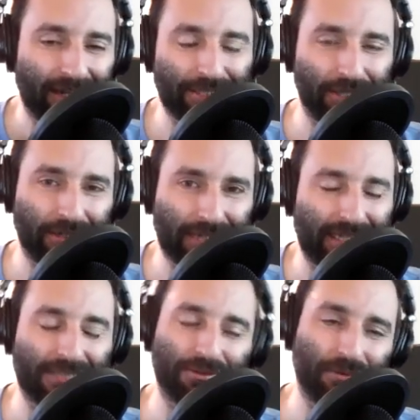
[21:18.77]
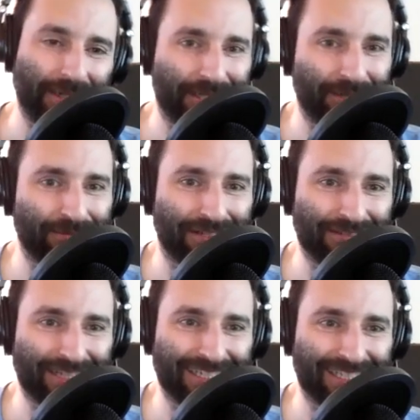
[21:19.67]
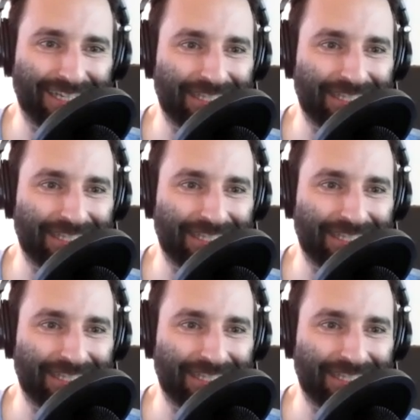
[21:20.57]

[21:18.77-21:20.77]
We joke that that's what my tombstone's going to say.